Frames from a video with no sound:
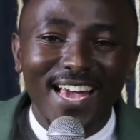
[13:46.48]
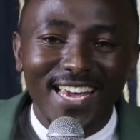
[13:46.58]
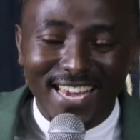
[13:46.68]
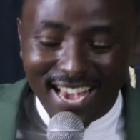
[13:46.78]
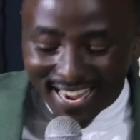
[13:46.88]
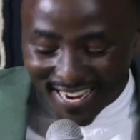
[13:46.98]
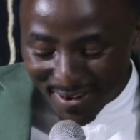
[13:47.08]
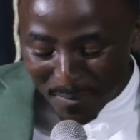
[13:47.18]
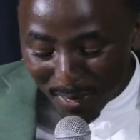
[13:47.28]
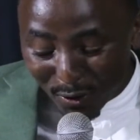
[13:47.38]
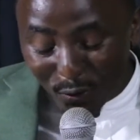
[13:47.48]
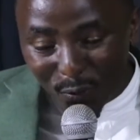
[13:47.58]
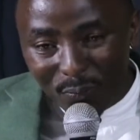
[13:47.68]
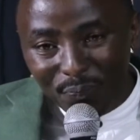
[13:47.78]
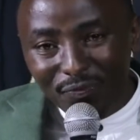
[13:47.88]
here in Meru.
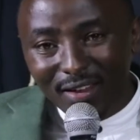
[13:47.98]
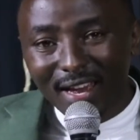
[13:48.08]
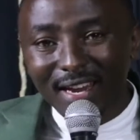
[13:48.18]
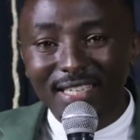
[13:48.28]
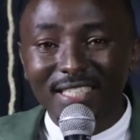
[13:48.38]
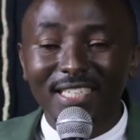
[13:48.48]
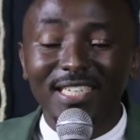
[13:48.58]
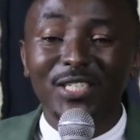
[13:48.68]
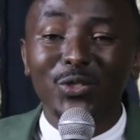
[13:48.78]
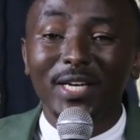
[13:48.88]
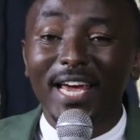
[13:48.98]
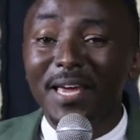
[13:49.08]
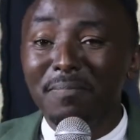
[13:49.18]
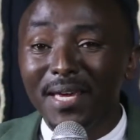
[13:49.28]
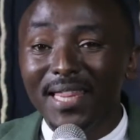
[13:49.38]
And
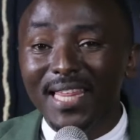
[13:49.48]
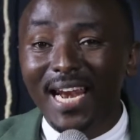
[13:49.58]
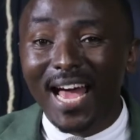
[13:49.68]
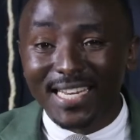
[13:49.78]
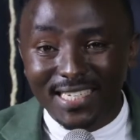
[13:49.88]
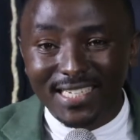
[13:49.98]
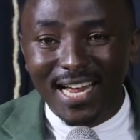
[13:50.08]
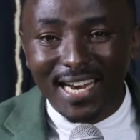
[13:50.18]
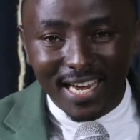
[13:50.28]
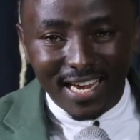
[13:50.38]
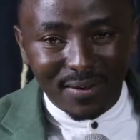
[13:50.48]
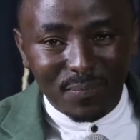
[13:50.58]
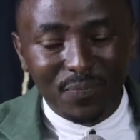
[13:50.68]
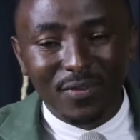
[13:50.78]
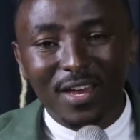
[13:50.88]
today being the last Sunday
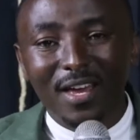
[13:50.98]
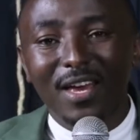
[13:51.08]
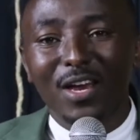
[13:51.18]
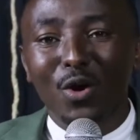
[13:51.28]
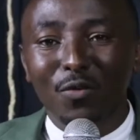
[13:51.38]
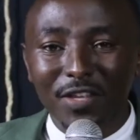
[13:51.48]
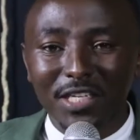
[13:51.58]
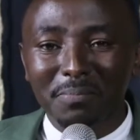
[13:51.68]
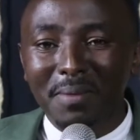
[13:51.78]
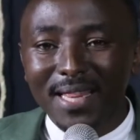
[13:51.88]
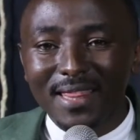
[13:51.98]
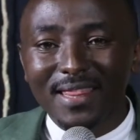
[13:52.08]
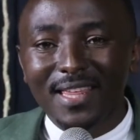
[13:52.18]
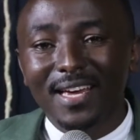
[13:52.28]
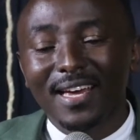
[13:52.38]
of this
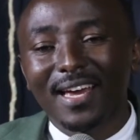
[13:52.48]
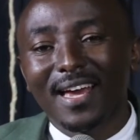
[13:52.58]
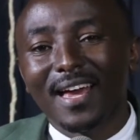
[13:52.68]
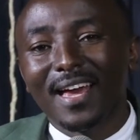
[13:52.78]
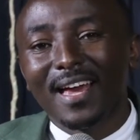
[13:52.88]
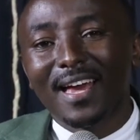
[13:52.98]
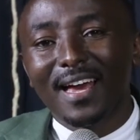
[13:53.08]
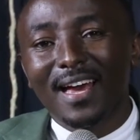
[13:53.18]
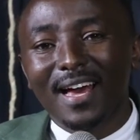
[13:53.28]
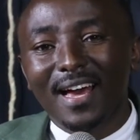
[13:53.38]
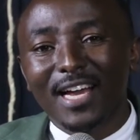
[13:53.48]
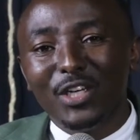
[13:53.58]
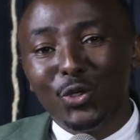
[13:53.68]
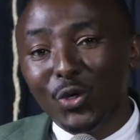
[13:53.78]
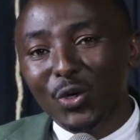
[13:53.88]
month,
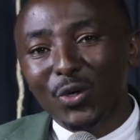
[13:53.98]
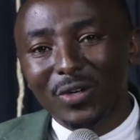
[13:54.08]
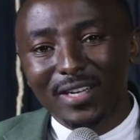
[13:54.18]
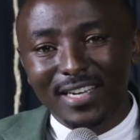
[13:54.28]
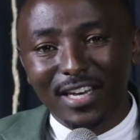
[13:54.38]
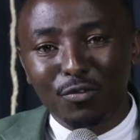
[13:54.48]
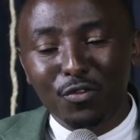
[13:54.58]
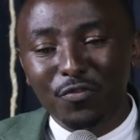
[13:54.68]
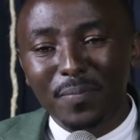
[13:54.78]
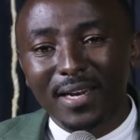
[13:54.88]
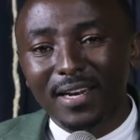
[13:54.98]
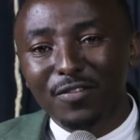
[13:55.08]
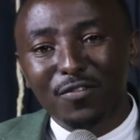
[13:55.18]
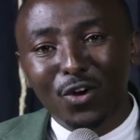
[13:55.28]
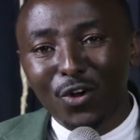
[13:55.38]
you know, if you've
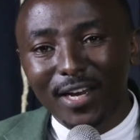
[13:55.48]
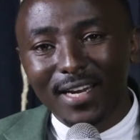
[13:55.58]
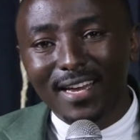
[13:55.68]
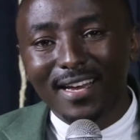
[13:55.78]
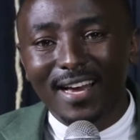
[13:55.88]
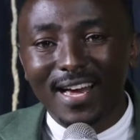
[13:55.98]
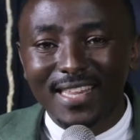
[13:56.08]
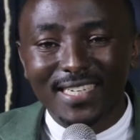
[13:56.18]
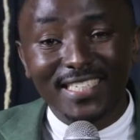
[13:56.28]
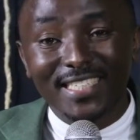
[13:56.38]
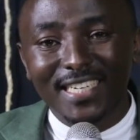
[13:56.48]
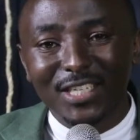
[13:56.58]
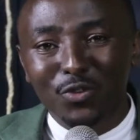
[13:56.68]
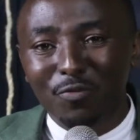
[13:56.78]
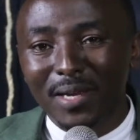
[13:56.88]
been following the
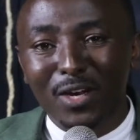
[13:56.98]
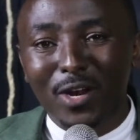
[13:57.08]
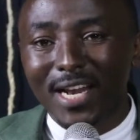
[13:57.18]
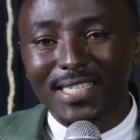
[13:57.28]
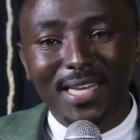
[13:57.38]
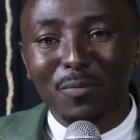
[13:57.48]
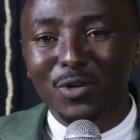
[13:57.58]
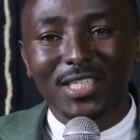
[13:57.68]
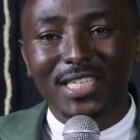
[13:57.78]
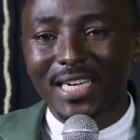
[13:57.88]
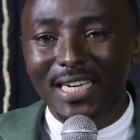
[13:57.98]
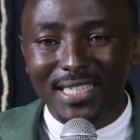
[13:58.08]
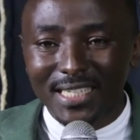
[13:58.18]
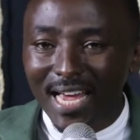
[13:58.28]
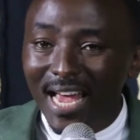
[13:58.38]
teachings, we've been on a sermon
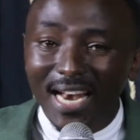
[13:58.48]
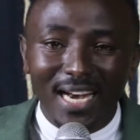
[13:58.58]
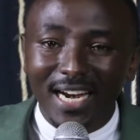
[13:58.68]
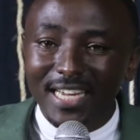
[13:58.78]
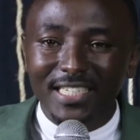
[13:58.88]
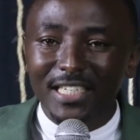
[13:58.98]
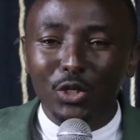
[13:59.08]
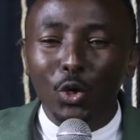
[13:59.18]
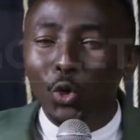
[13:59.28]
series, Let It